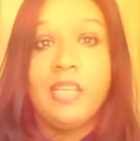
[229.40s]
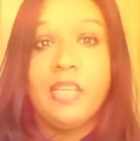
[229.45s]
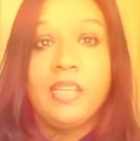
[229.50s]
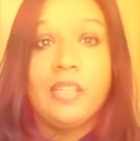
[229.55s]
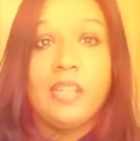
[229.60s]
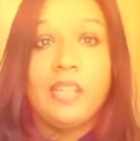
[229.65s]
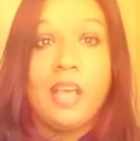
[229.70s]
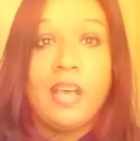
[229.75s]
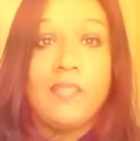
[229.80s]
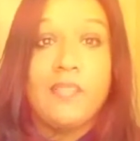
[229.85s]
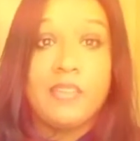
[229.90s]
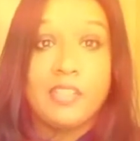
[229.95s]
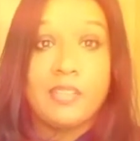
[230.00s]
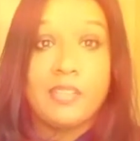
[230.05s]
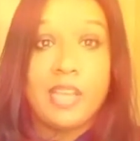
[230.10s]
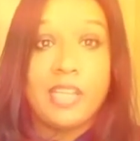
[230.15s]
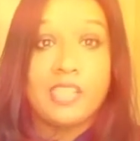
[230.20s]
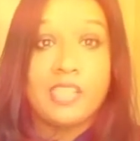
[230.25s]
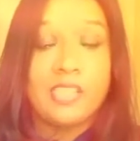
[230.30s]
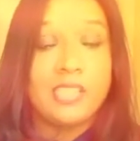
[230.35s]
law of
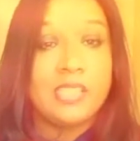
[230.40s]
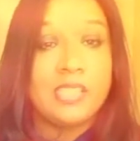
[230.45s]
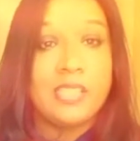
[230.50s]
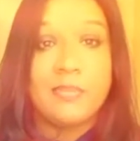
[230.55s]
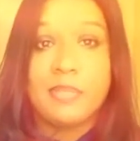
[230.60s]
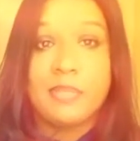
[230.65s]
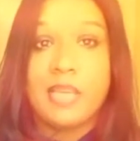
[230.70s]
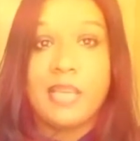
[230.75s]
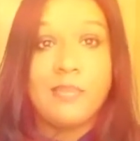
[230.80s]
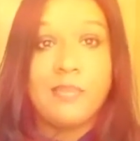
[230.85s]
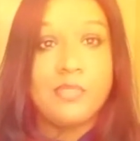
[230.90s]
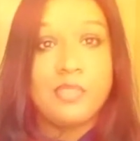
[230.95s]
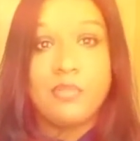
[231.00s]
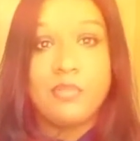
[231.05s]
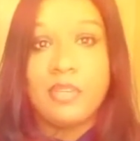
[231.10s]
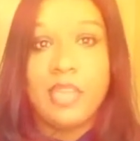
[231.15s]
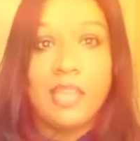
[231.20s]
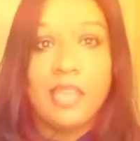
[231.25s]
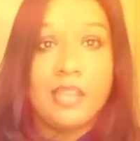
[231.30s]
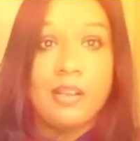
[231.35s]
attraction. Sometimes you
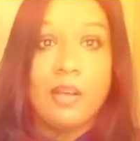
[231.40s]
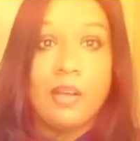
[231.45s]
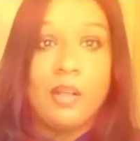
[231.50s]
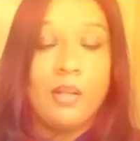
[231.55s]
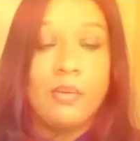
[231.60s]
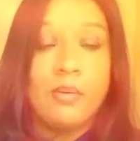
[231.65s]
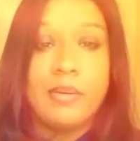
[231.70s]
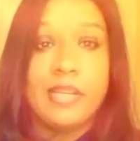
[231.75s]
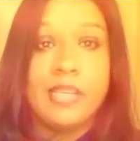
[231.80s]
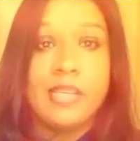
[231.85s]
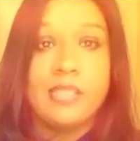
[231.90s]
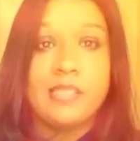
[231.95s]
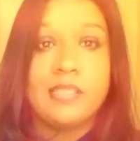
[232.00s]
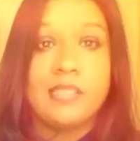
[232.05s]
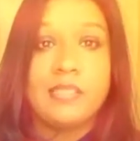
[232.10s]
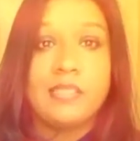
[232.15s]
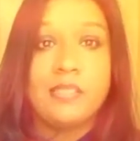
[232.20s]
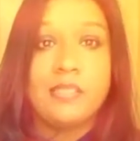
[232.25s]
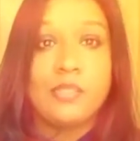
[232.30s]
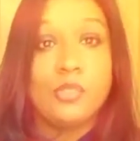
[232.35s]
can't
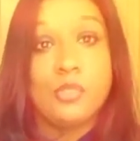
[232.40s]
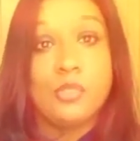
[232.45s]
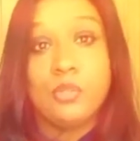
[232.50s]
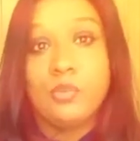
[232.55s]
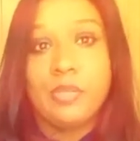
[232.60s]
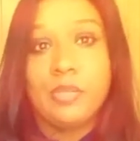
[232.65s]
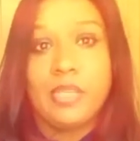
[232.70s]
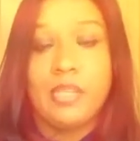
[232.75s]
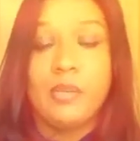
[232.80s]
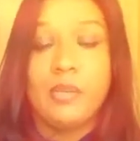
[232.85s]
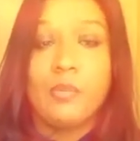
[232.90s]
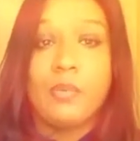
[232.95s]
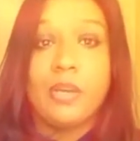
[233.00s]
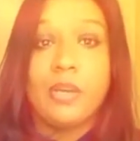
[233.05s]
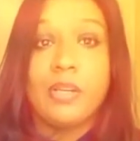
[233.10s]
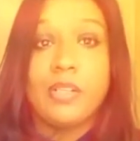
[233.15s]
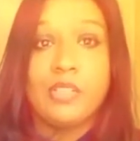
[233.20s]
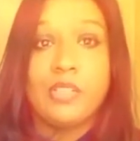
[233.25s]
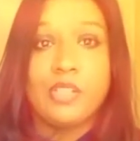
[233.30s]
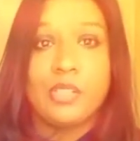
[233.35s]
always do what you
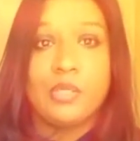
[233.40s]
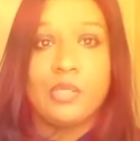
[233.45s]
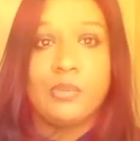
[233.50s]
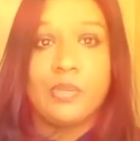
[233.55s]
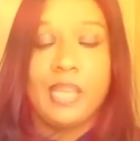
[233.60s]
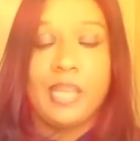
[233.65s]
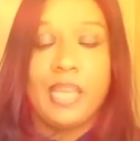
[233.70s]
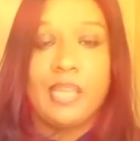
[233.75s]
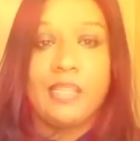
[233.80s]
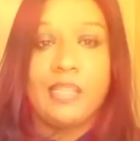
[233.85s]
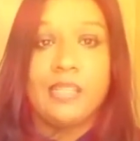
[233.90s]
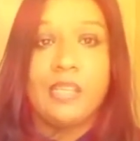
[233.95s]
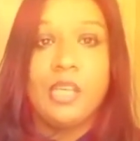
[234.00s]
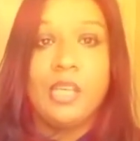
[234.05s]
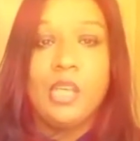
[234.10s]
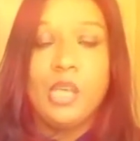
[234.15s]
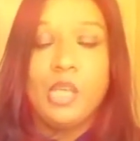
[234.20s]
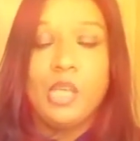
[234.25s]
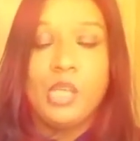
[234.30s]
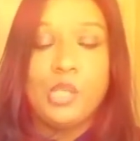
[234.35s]
want to do,
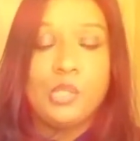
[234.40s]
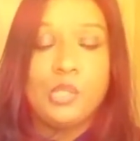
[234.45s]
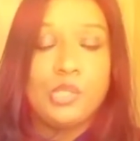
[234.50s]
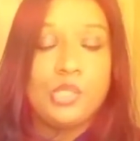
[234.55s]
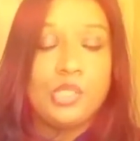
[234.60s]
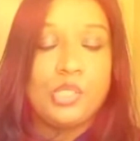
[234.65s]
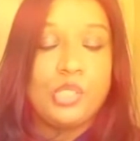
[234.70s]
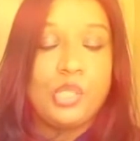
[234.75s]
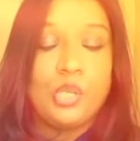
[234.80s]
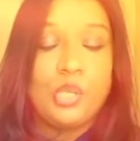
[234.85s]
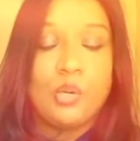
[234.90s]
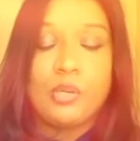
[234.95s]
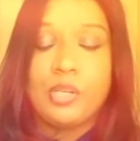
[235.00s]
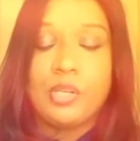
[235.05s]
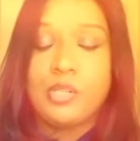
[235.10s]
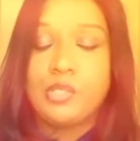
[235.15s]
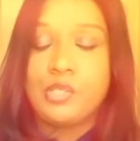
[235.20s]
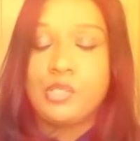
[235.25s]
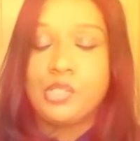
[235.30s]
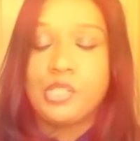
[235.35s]
and you don't
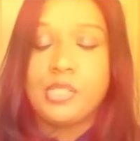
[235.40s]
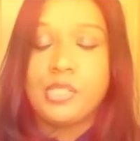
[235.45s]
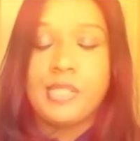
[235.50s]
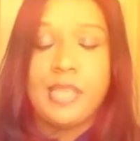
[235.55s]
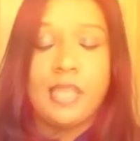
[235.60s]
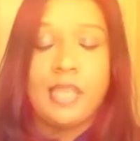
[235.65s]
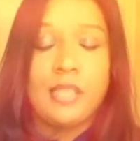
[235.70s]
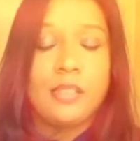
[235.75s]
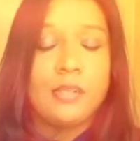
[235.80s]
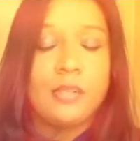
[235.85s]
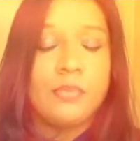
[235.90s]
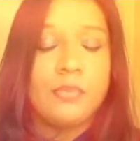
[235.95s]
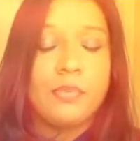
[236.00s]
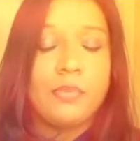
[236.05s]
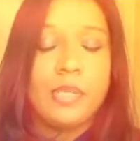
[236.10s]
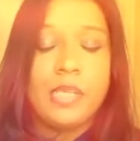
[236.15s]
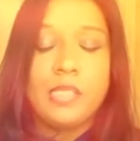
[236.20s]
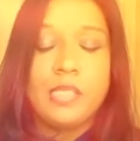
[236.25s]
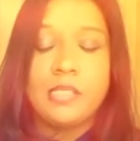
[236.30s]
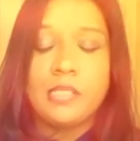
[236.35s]
understand the
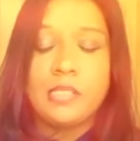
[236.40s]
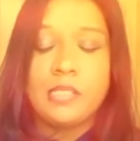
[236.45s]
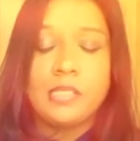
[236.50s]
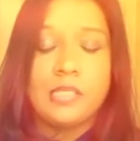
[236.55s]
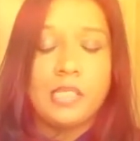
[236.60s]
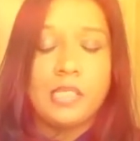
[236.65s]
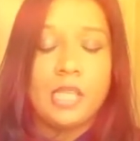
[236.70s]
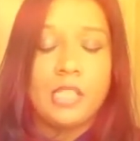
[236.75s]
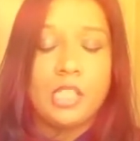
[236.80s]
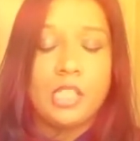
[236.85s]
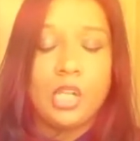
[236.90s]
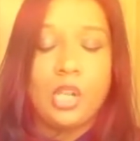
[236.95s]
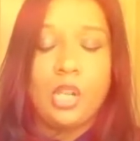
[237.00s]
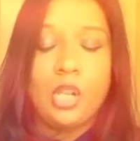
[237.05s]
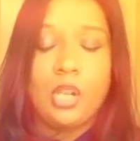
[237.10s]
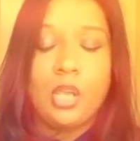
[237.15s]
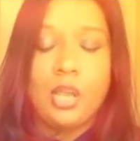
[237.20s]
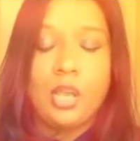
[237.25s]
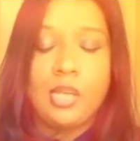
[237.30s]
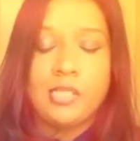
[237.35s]
reasons and the
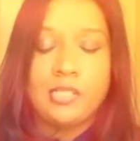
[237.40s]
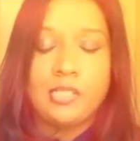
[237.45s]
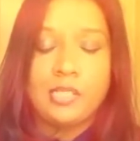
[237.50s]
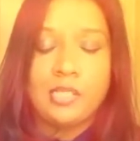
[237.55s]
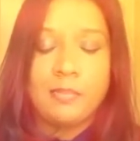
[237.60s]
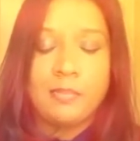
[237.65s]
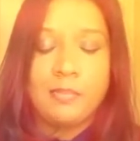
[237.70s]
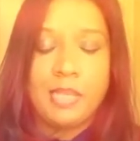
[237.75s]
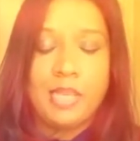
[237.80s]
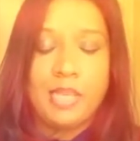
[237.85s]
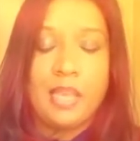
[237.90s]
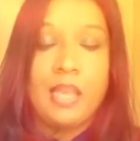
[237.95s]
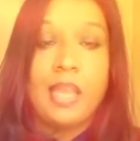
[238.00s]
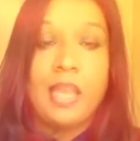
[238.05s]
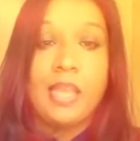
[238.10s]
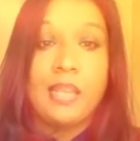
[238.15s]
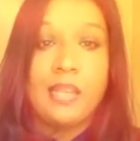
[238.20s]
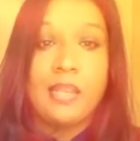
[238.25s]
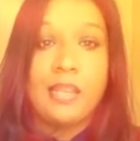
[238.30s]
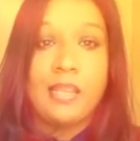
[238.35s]
logic
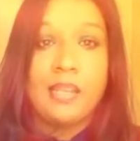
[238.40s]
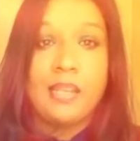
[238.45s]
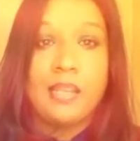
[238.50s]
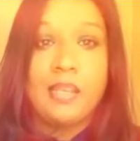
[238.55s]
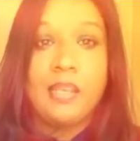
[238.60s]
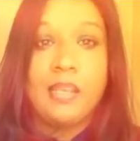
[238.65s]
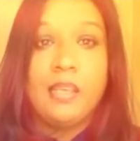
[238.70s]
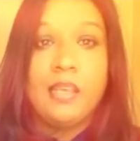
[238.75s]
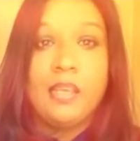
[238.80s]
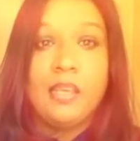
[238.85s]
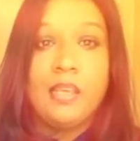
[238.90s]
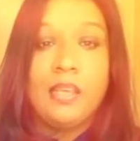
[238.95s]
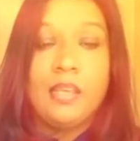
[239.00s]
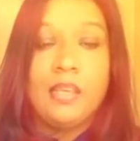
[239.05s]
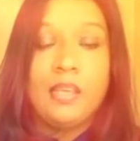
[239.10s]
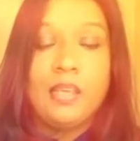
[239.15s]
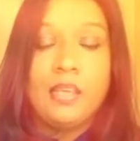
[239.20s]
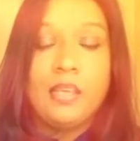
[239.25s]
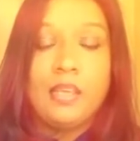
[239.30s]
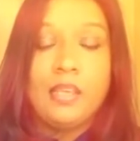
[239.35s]
behind it.
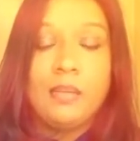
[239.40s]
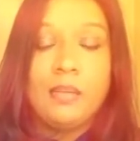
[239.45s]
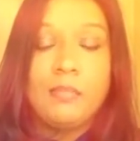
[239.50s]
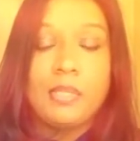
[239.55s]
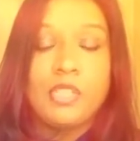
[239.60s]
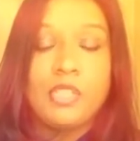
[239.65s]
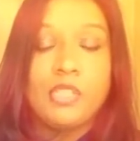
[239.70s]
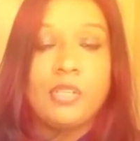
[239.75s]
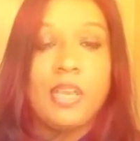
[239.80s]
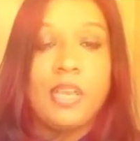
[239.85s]
But you